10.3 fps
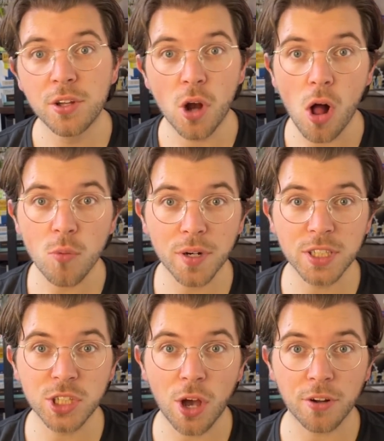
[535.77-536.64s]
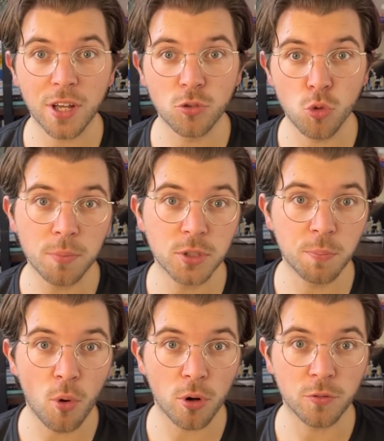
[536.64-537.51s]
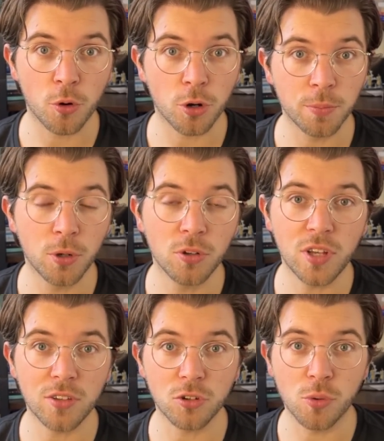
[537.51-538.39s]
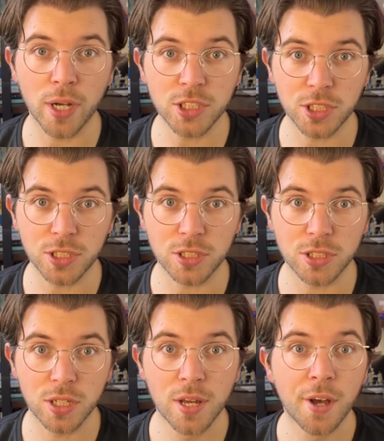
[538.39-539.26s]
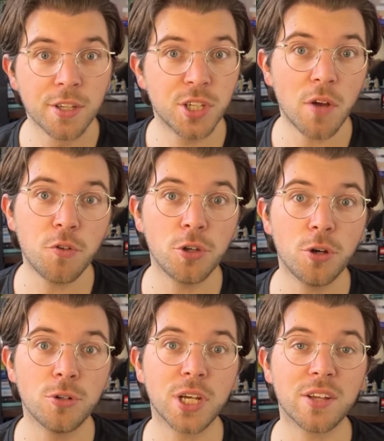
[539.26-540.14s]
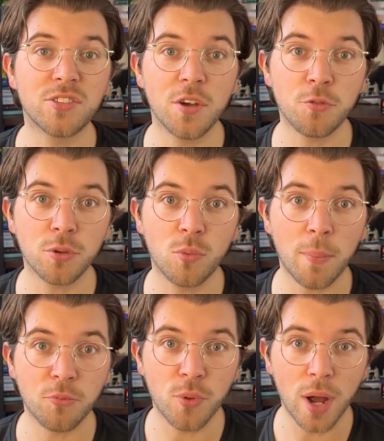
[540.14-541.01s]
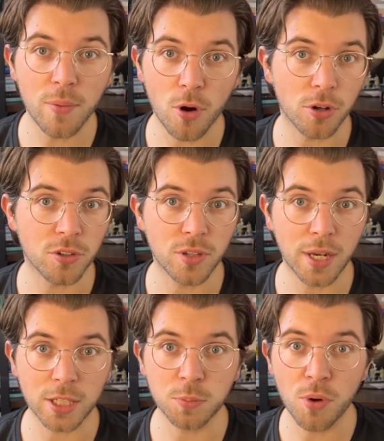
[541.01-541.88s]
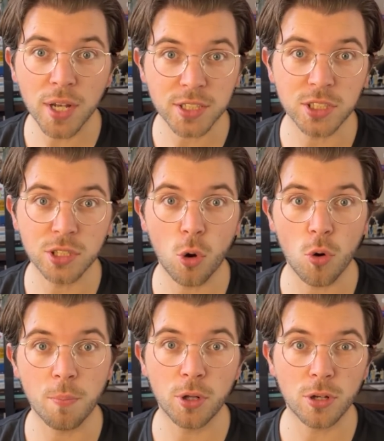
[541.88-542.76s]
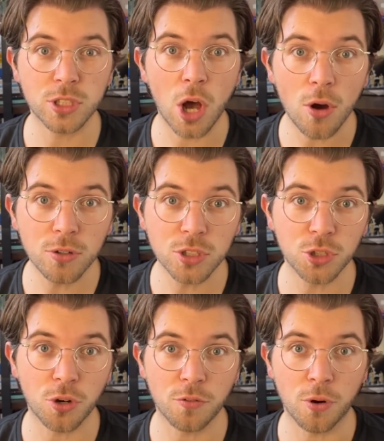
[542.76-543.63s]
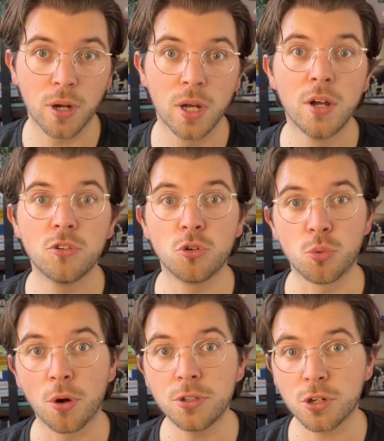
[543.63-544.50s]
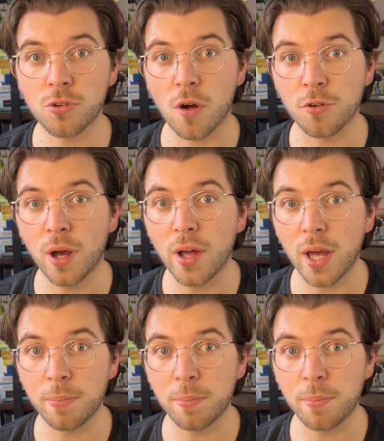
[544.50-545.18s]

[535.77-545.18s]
You already saw that they dropped support for community integrations. So if you're using a different web framework than Express or Apollo's own server to run your GraphQL